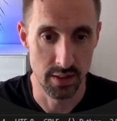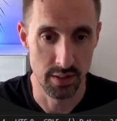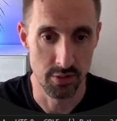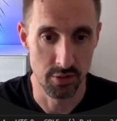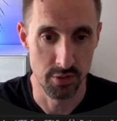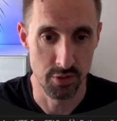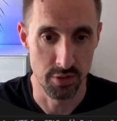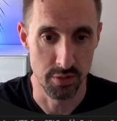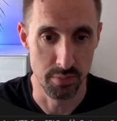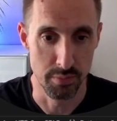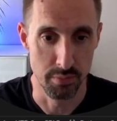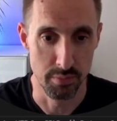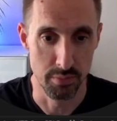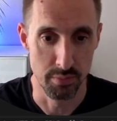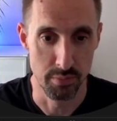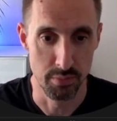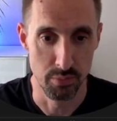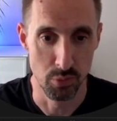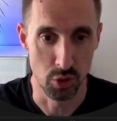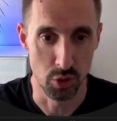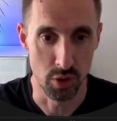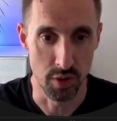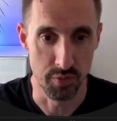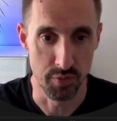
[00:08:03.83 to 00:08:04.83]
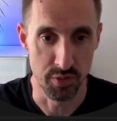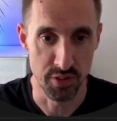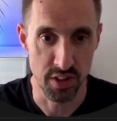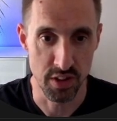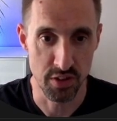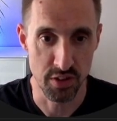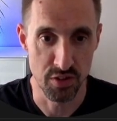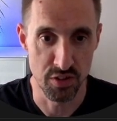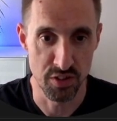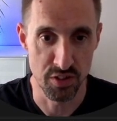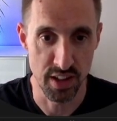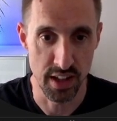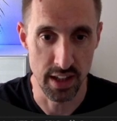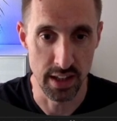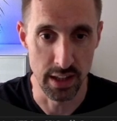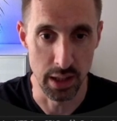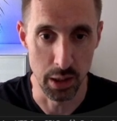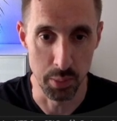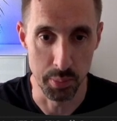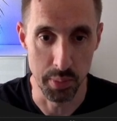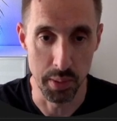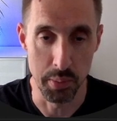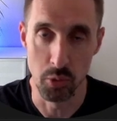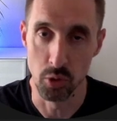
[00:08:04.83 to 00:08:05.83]
some more conversations here, a
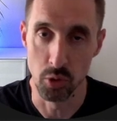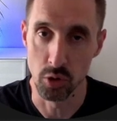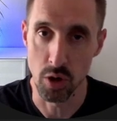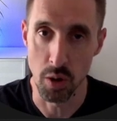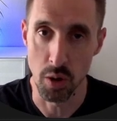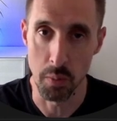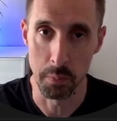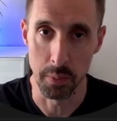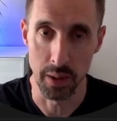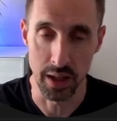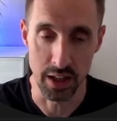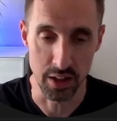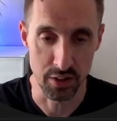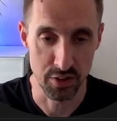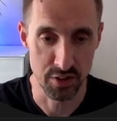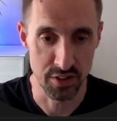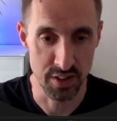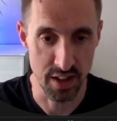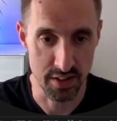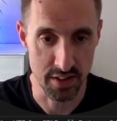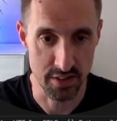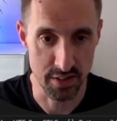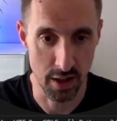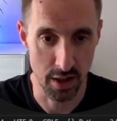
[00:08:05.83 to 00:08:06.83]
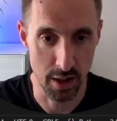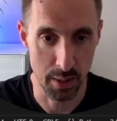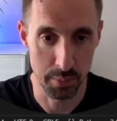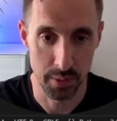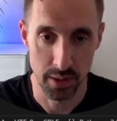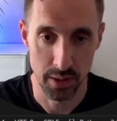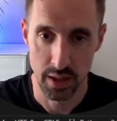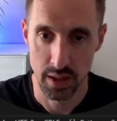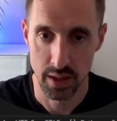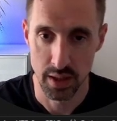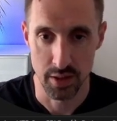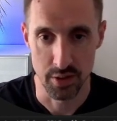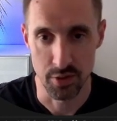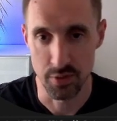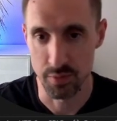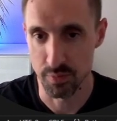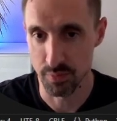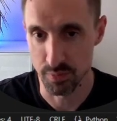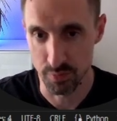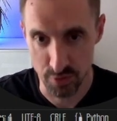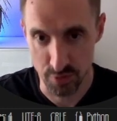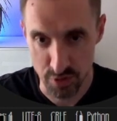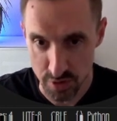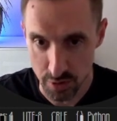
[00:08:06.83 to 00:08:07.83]
little bit more complex setup. It's
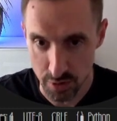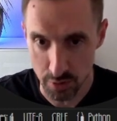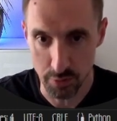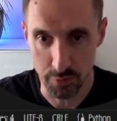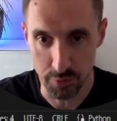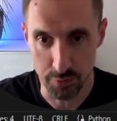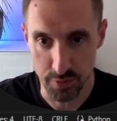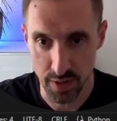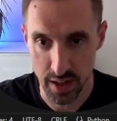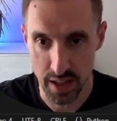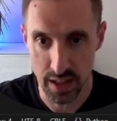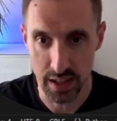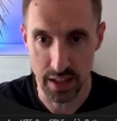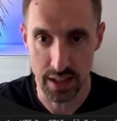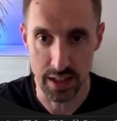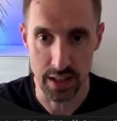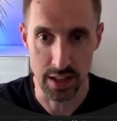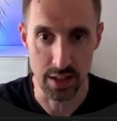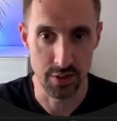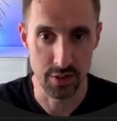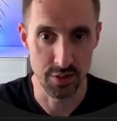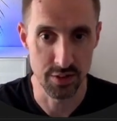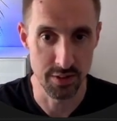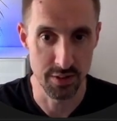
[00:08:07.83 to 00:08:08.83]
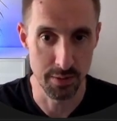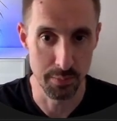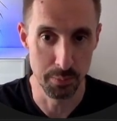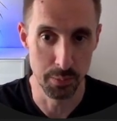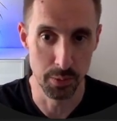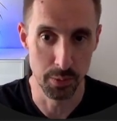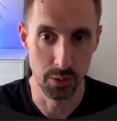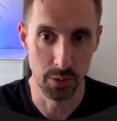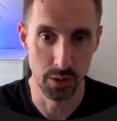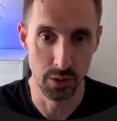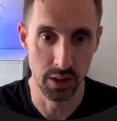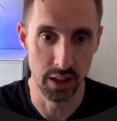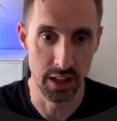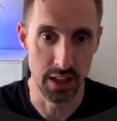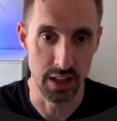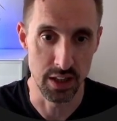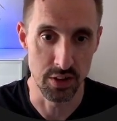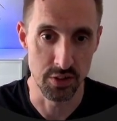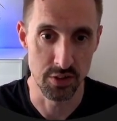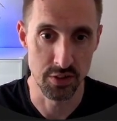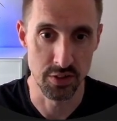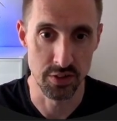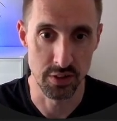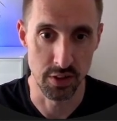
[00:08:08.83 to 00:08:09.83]
still fairly simple.
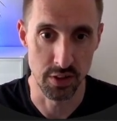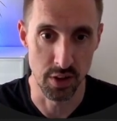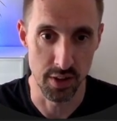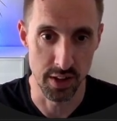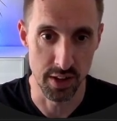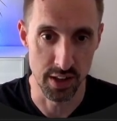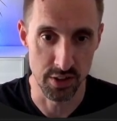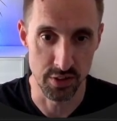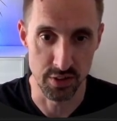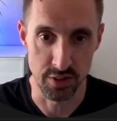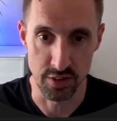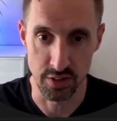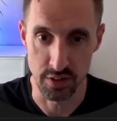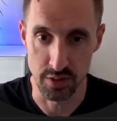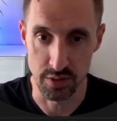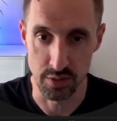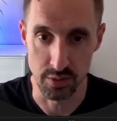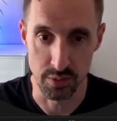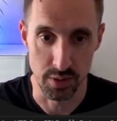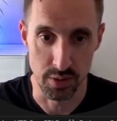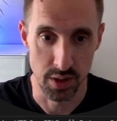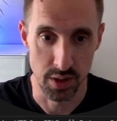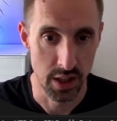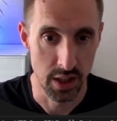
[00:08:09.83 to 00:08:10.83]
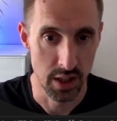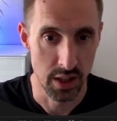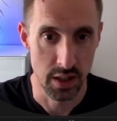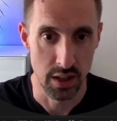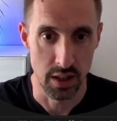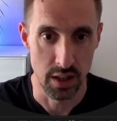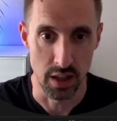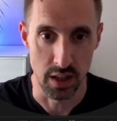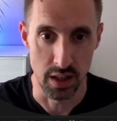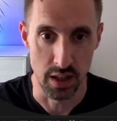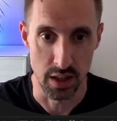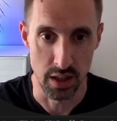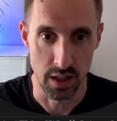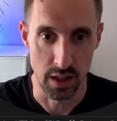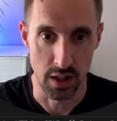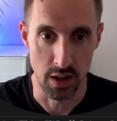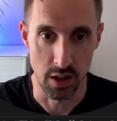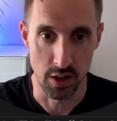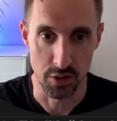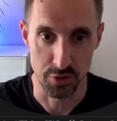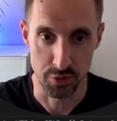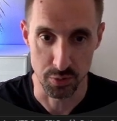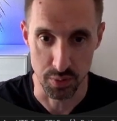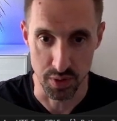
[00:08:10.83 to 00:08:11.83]
It's going to
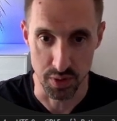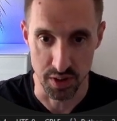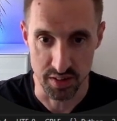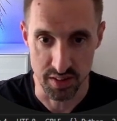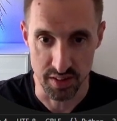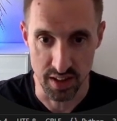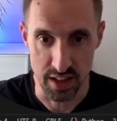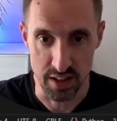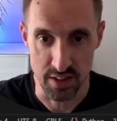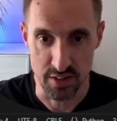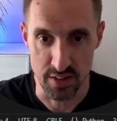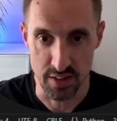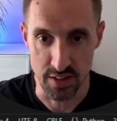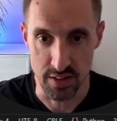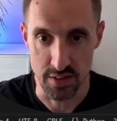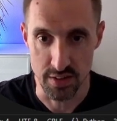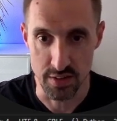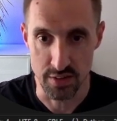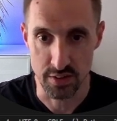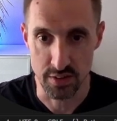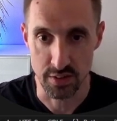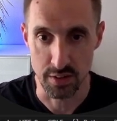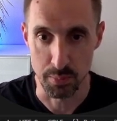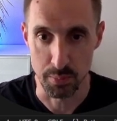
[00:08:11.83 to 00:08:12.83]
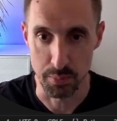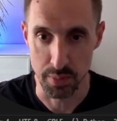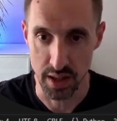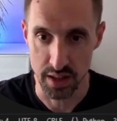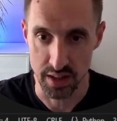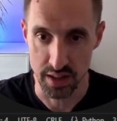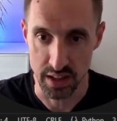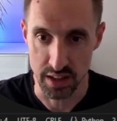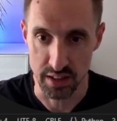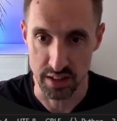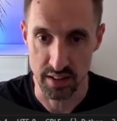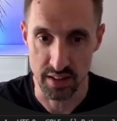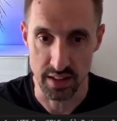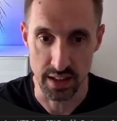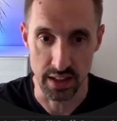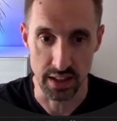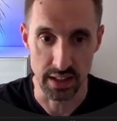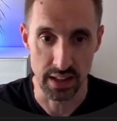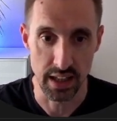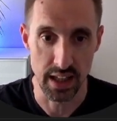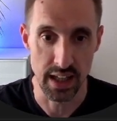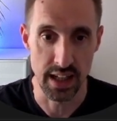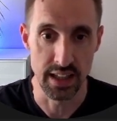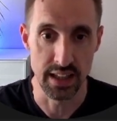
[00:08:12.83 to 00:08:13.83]
ask what the date is, compare the year-to-date
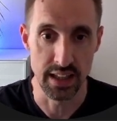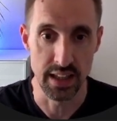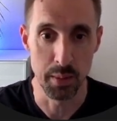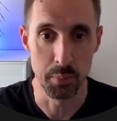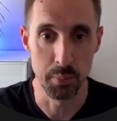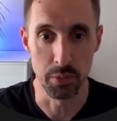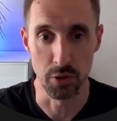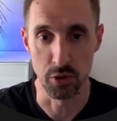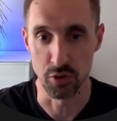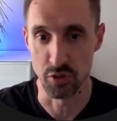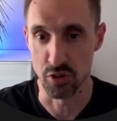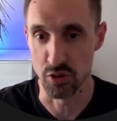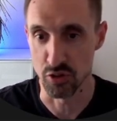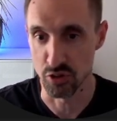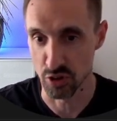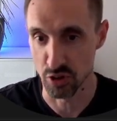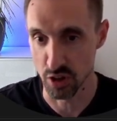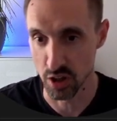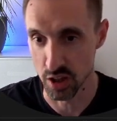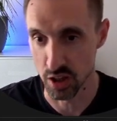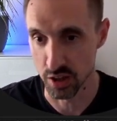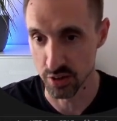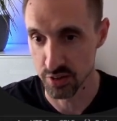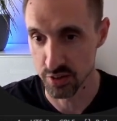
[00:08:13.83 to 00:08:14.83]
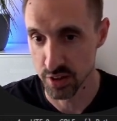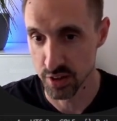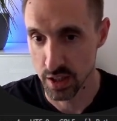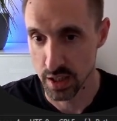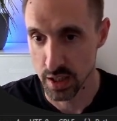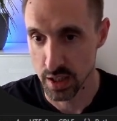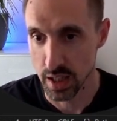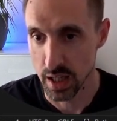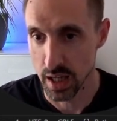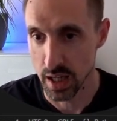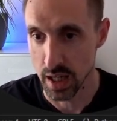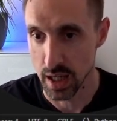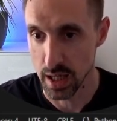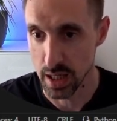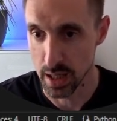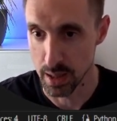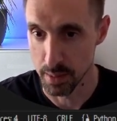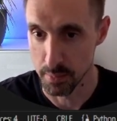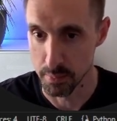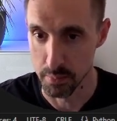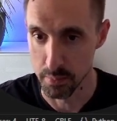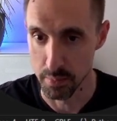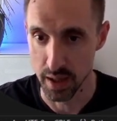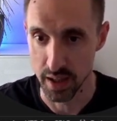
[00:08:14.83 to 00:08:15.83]
gain, and plot a chart,
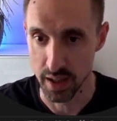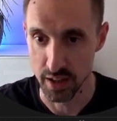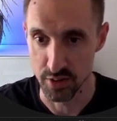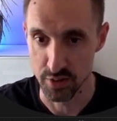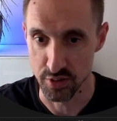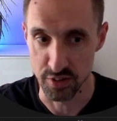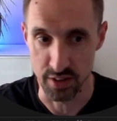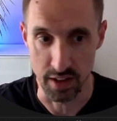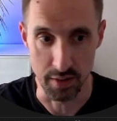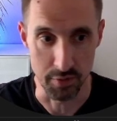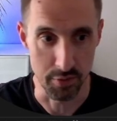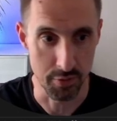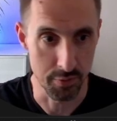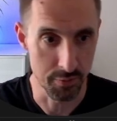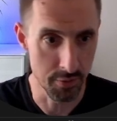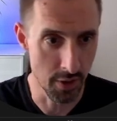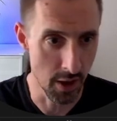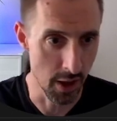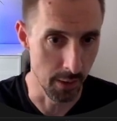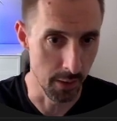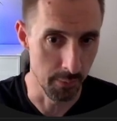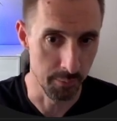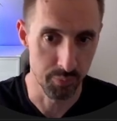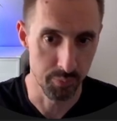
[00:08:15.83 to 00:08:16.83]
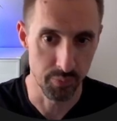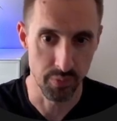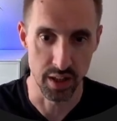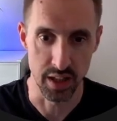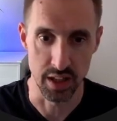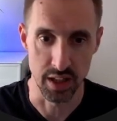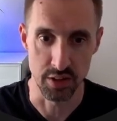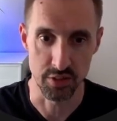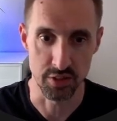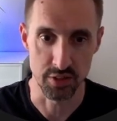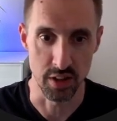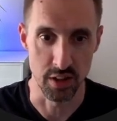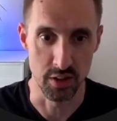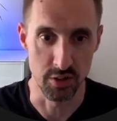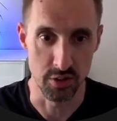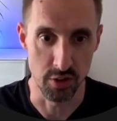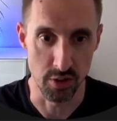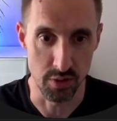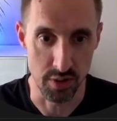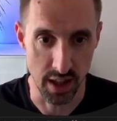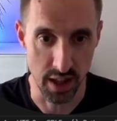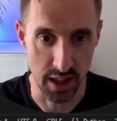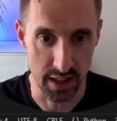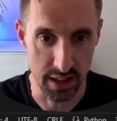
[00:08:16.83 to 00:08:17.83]
and save the file. And it's going to
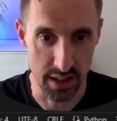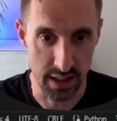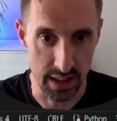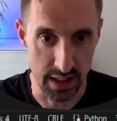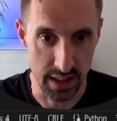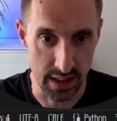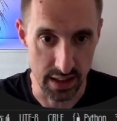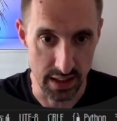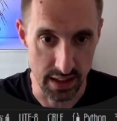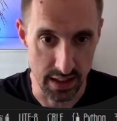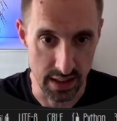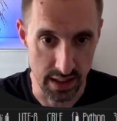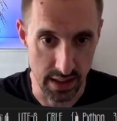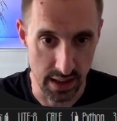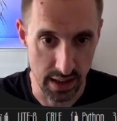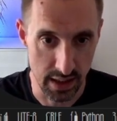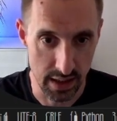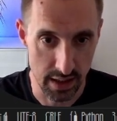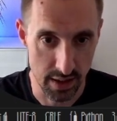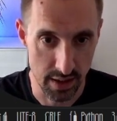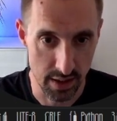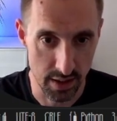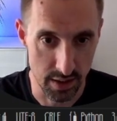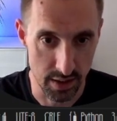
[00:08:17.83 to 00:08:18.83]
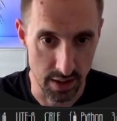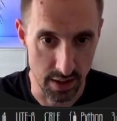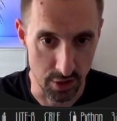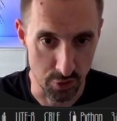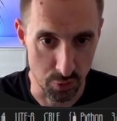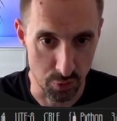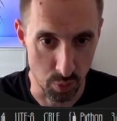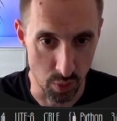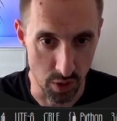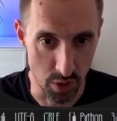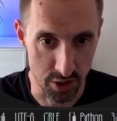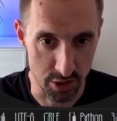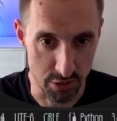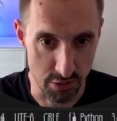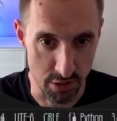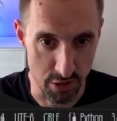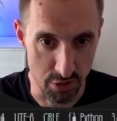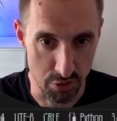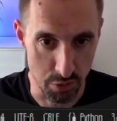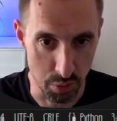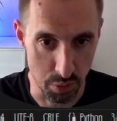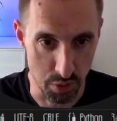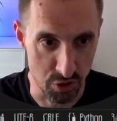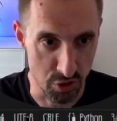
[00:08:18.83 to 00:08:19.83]
do that in its work
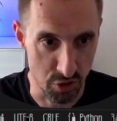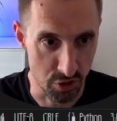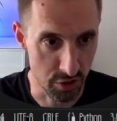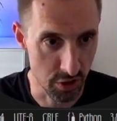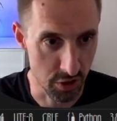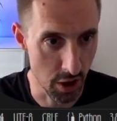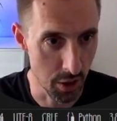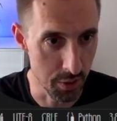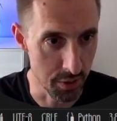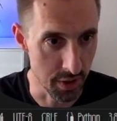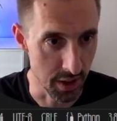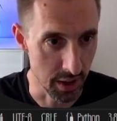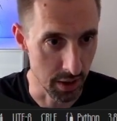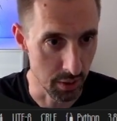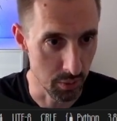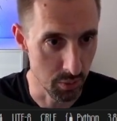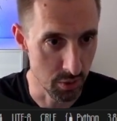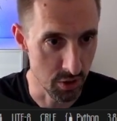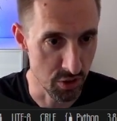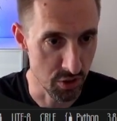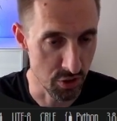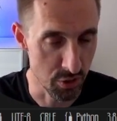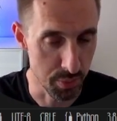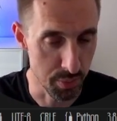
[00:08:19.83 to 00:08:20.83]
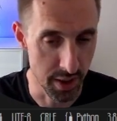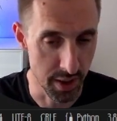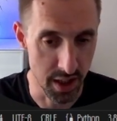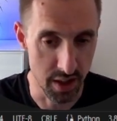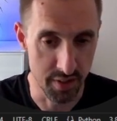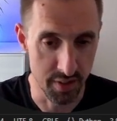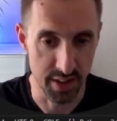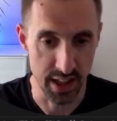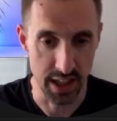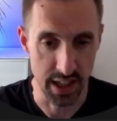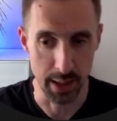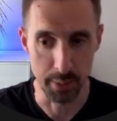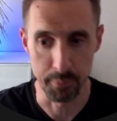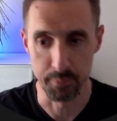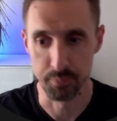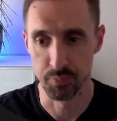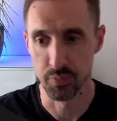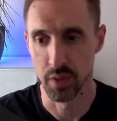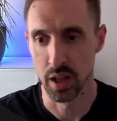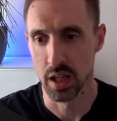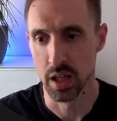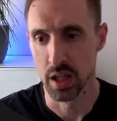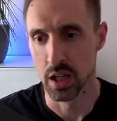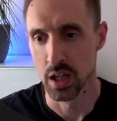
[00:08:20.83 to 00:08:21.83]
directory, which is coding, which is made over here.
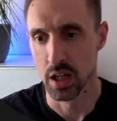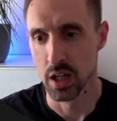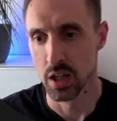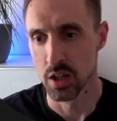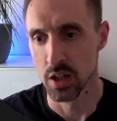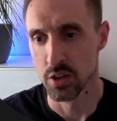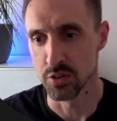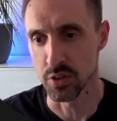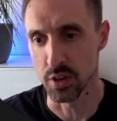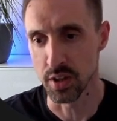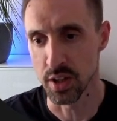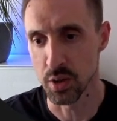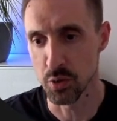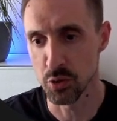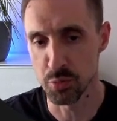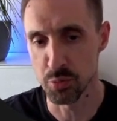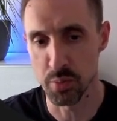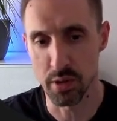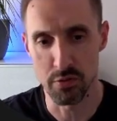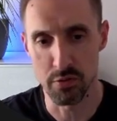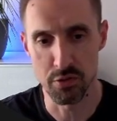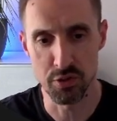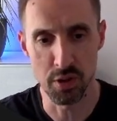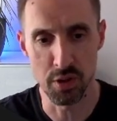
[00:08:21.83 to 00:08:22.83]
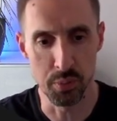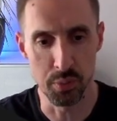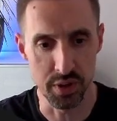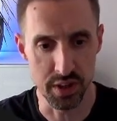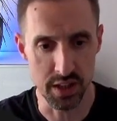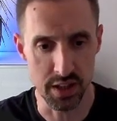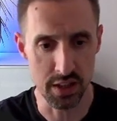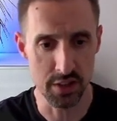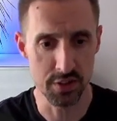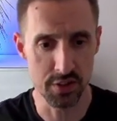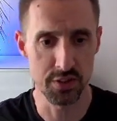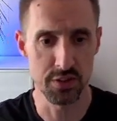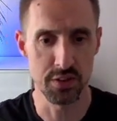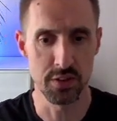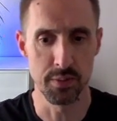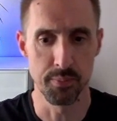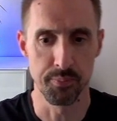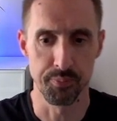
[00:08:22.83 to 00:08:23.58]
So here was my result with this.